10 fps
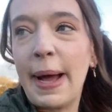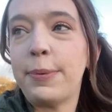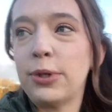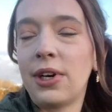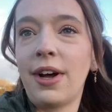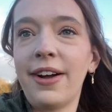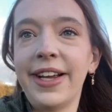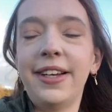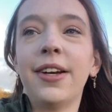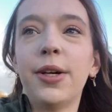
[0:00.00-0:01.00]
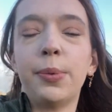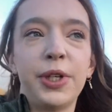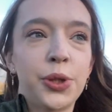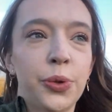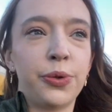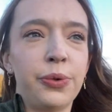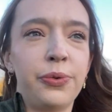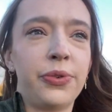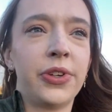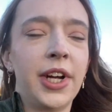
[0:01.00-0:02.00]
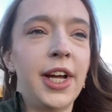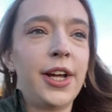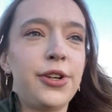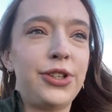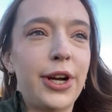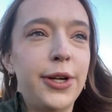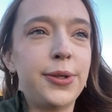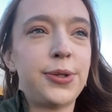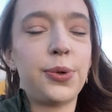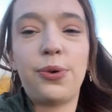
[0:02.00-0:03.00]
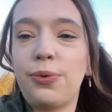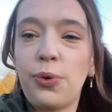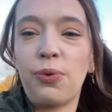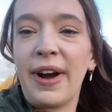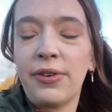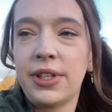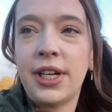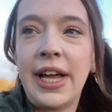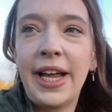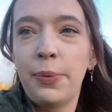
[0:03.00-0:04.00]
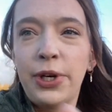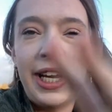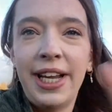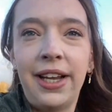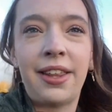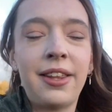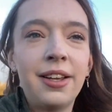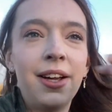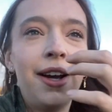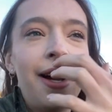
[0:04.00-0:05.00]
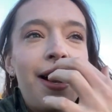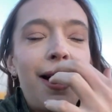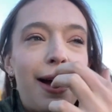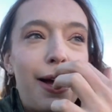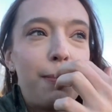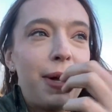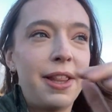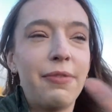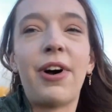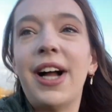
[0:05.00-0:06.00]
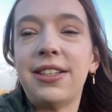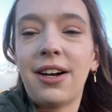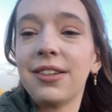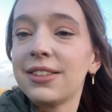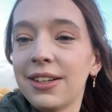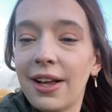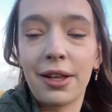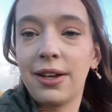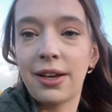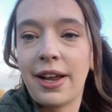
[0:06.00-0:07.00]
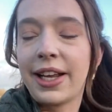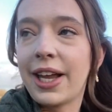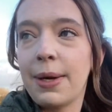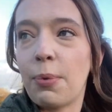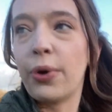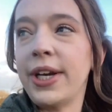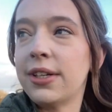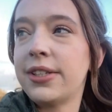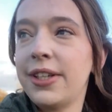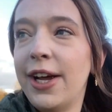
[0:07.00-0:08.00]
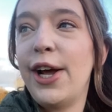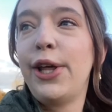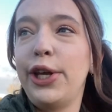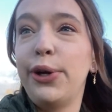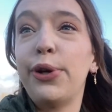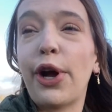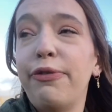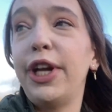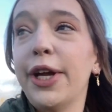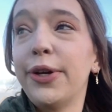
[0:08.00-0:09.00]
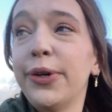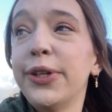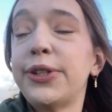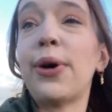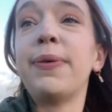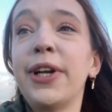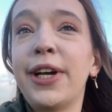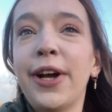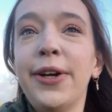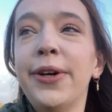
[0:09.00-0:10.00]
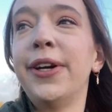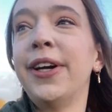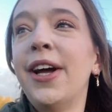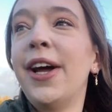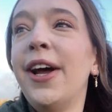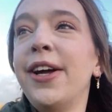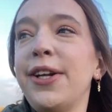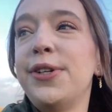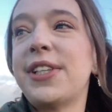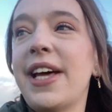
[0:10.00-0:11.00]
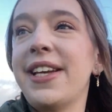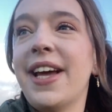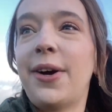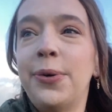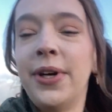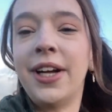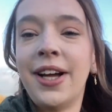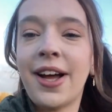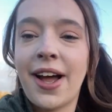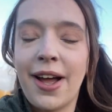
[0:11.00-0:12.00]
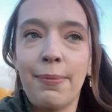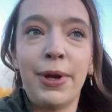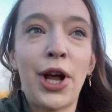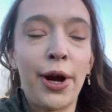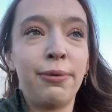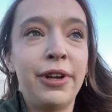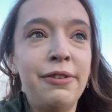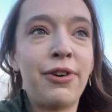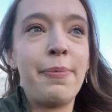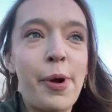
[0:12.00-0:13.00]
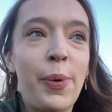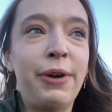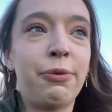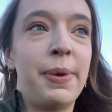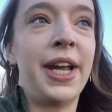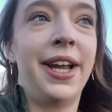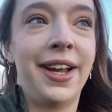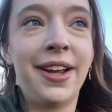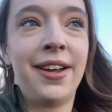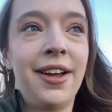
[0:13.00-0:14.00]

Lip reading: Online, which sort of shows sort of all around Haywards Heath and the viaduct and other like key points that you can go view. So I'm gonna go use that now and hopefully find my way from here